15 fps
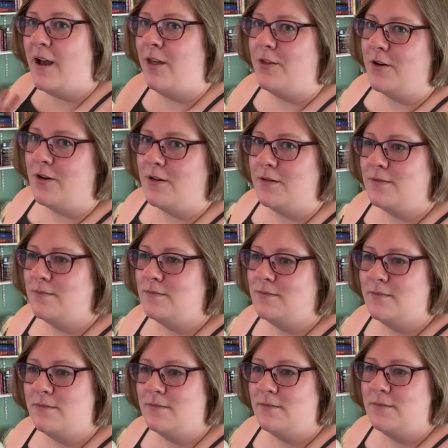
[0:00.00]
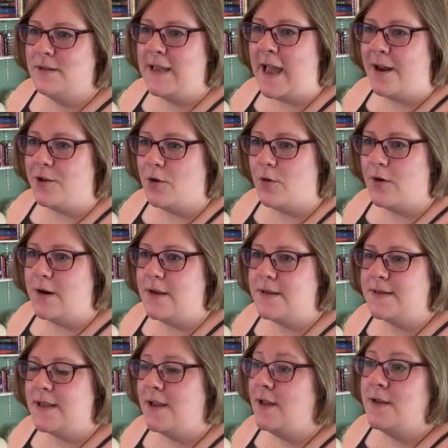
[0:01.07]
other
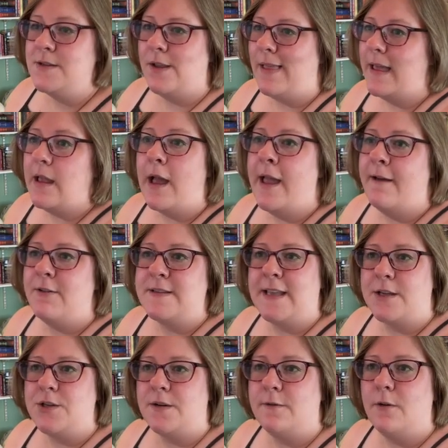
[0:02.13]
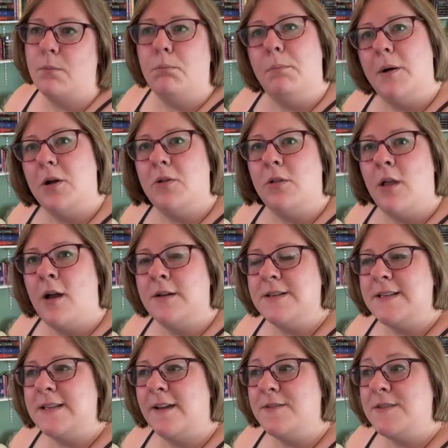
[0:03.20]
categories. So like I have a section for book launch stuff.